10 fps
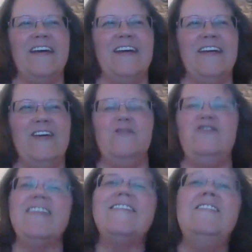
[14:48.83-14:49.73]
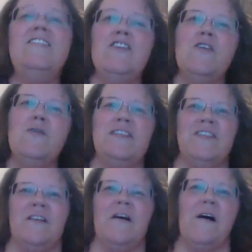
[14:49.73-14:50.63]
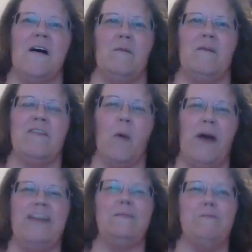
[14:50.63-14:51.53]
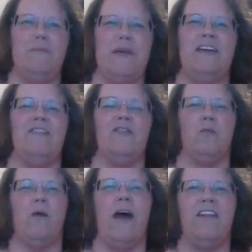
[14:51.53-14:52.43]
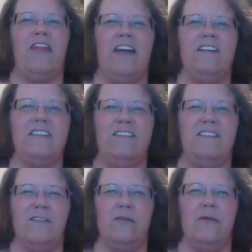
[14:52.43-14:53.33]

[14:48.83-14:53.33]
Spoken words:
you just knew in your heart was going to be the right thing to do.